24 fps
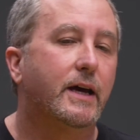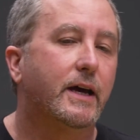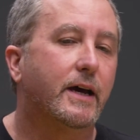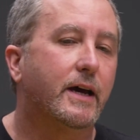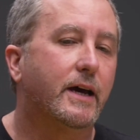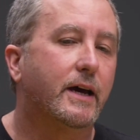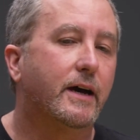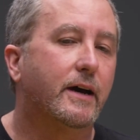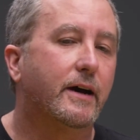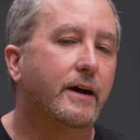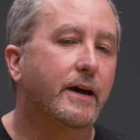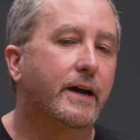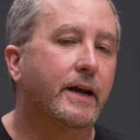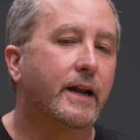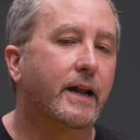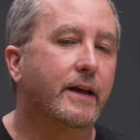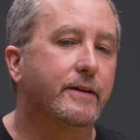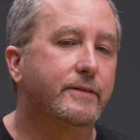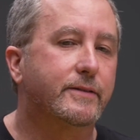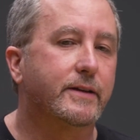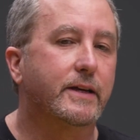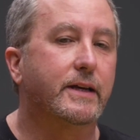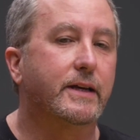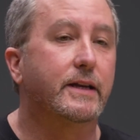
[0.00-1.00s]
And
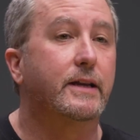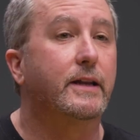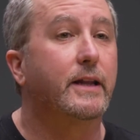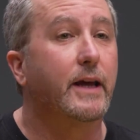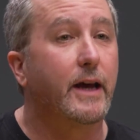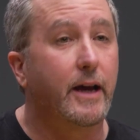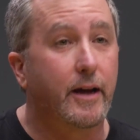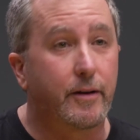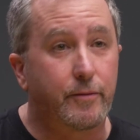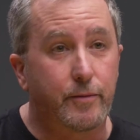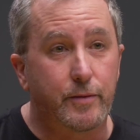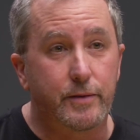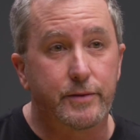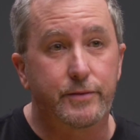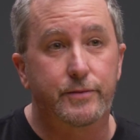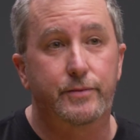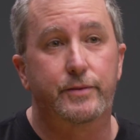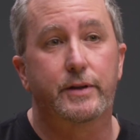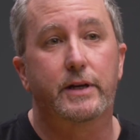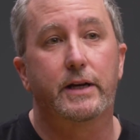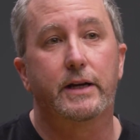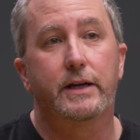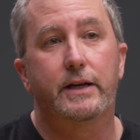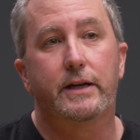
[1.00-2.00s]
I think that was
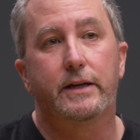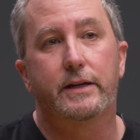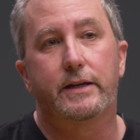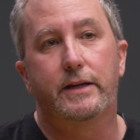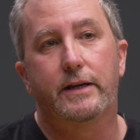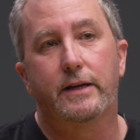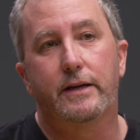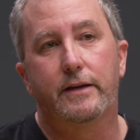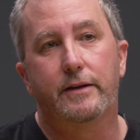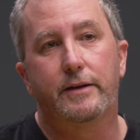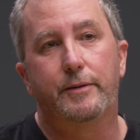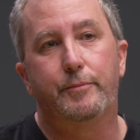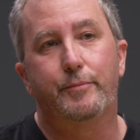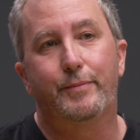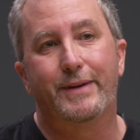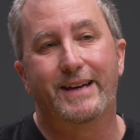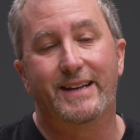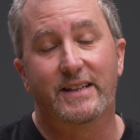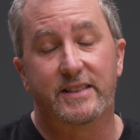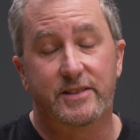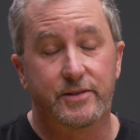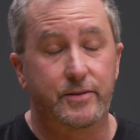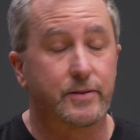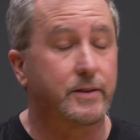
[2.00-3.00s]
really the
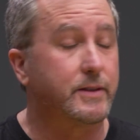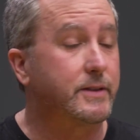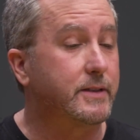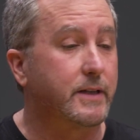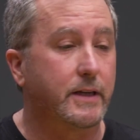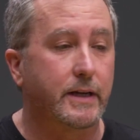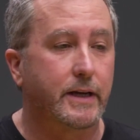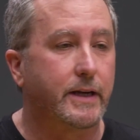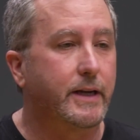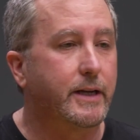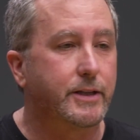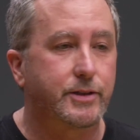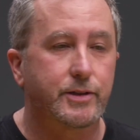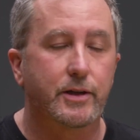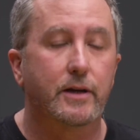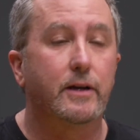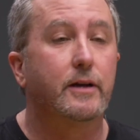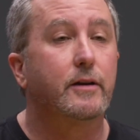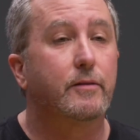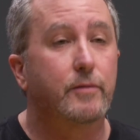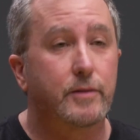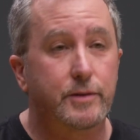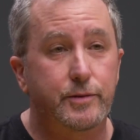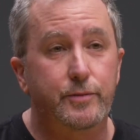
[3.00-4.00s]
impetus. And initially
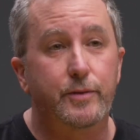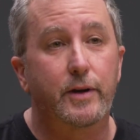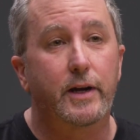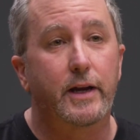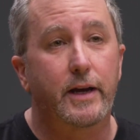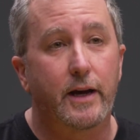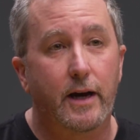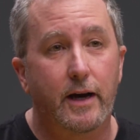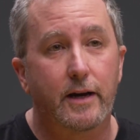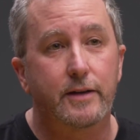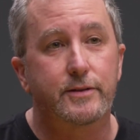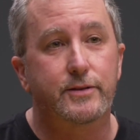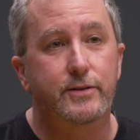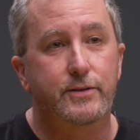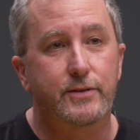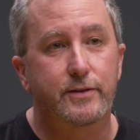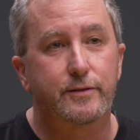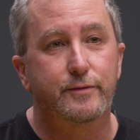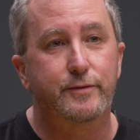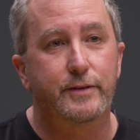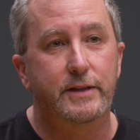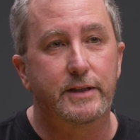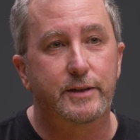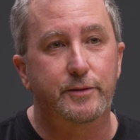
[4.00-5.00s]
it was really hard to
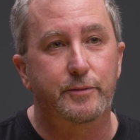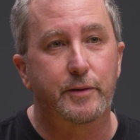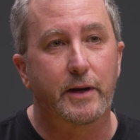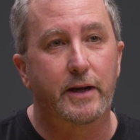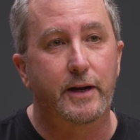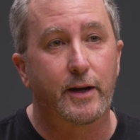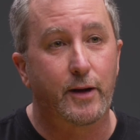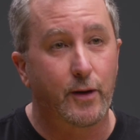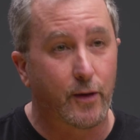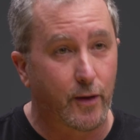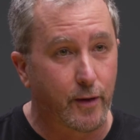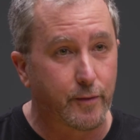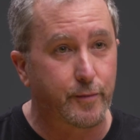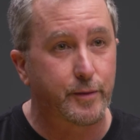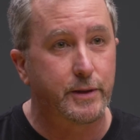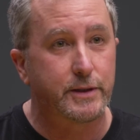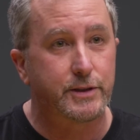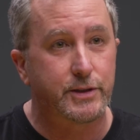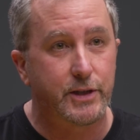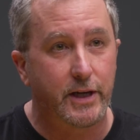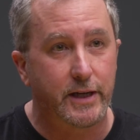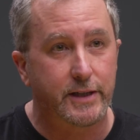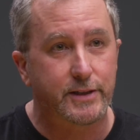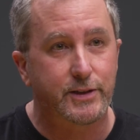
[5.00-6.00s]
convince. We had a lot of
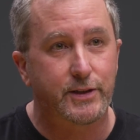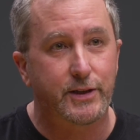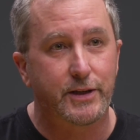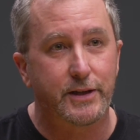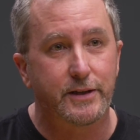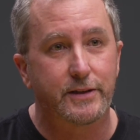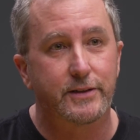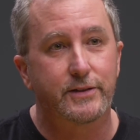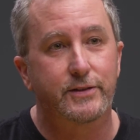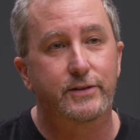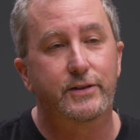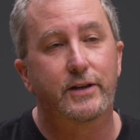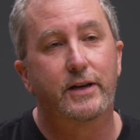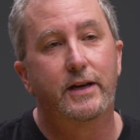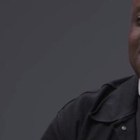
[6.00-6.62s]
rejections,